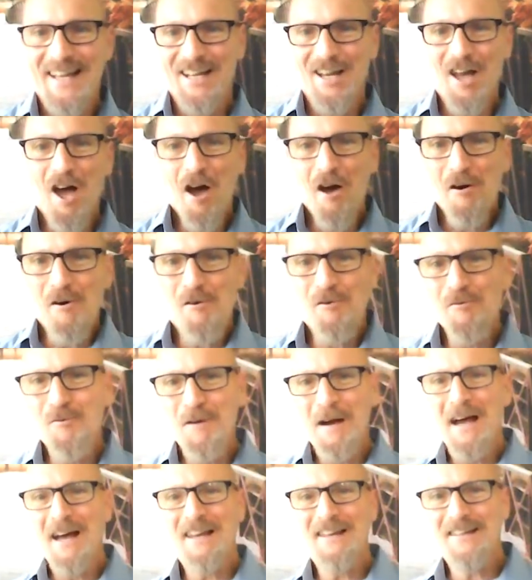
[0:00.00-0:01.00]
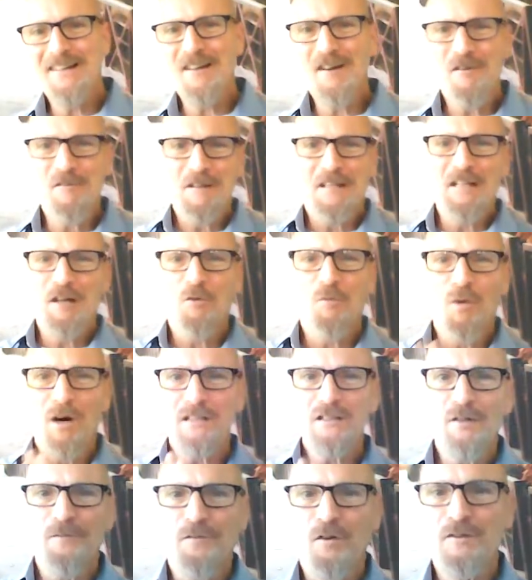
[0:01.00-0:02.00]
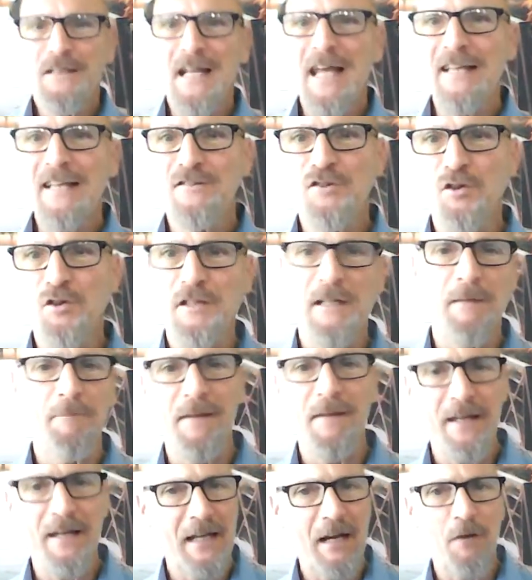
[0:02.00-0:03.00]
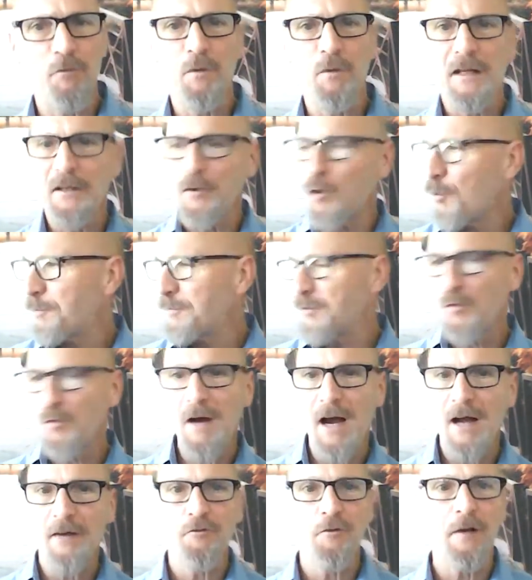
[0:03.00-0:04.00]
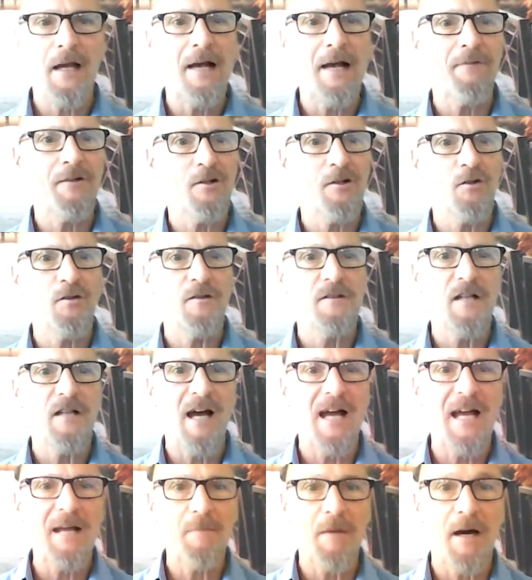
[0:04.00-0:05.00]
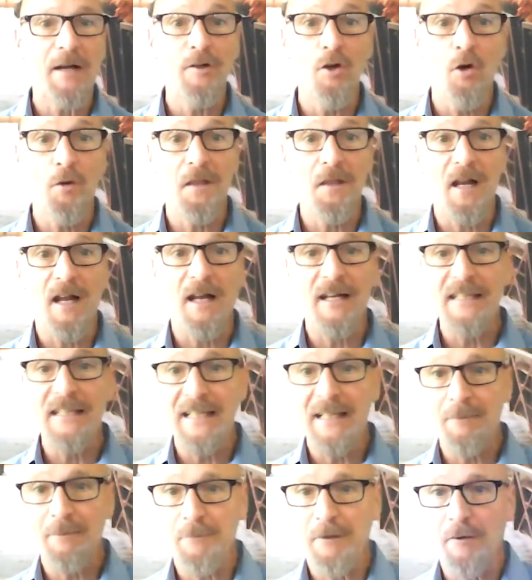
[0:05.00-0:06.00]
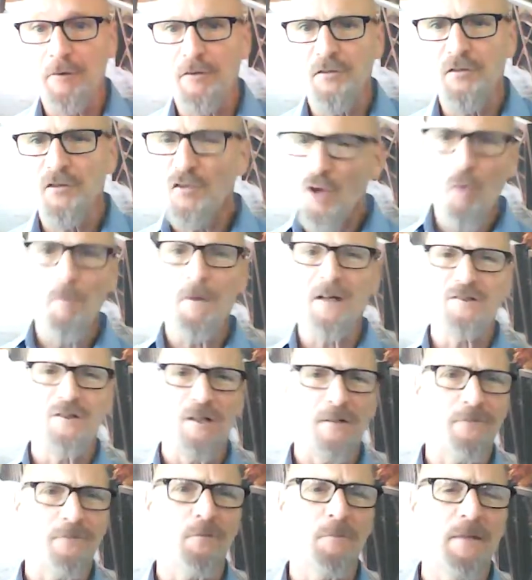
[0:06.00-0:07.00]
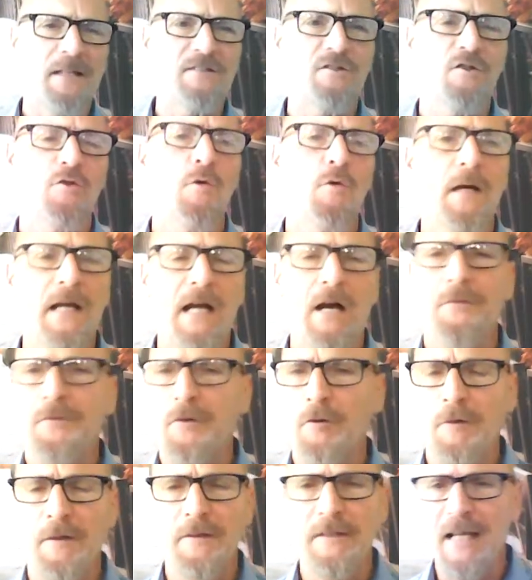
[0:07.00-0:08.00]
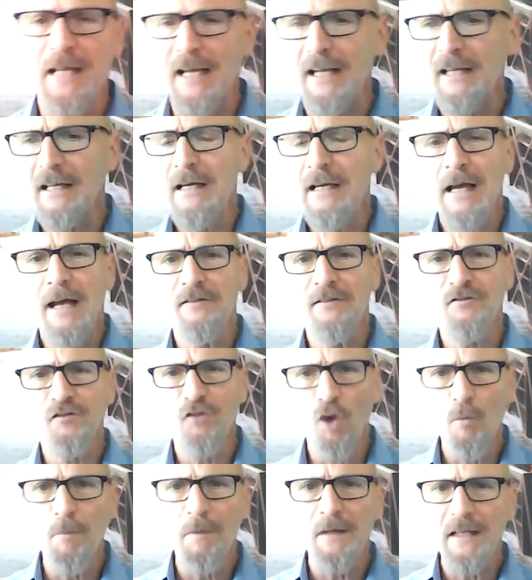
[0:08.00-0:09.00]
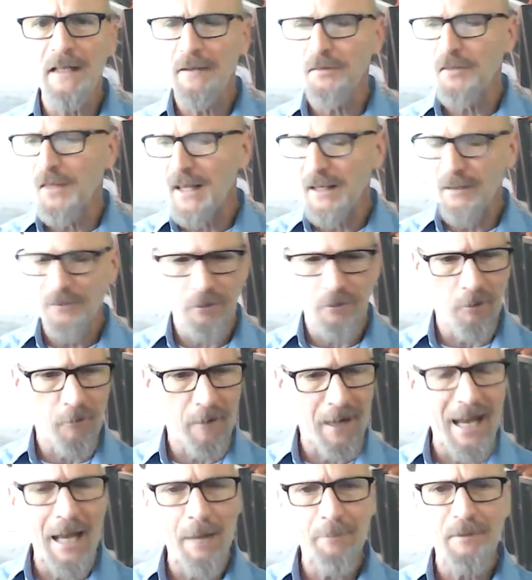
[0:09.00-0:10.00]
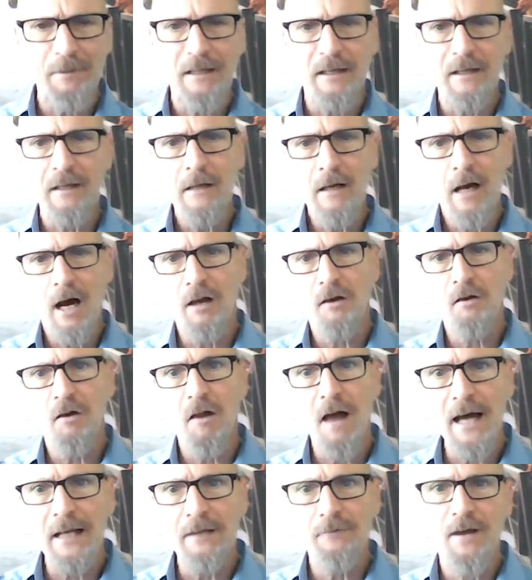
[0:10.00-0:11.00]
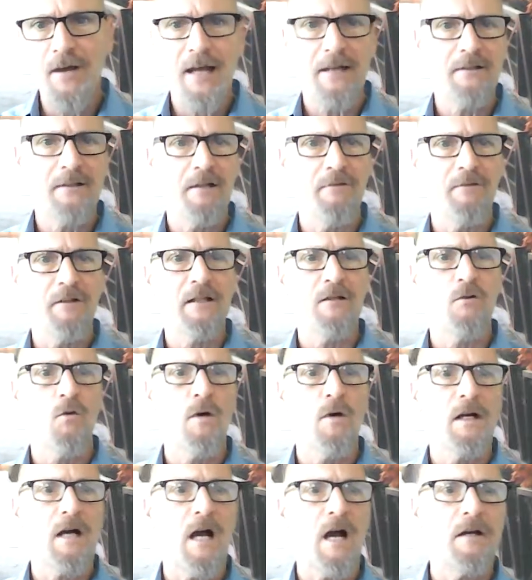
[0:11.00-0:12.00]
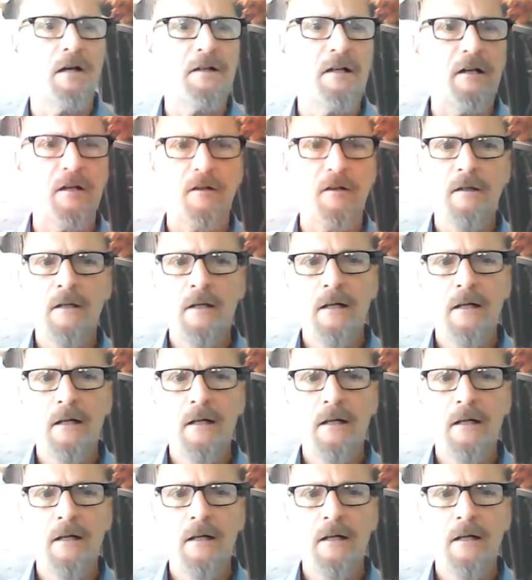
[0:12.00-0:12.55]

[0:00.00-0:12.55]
Hello, hello, and a wonderful day to you. Man, I really hope you guys are having a good time. I know that I am. There is so much information going out there today and so many things that are happening, a lot of activity going on here.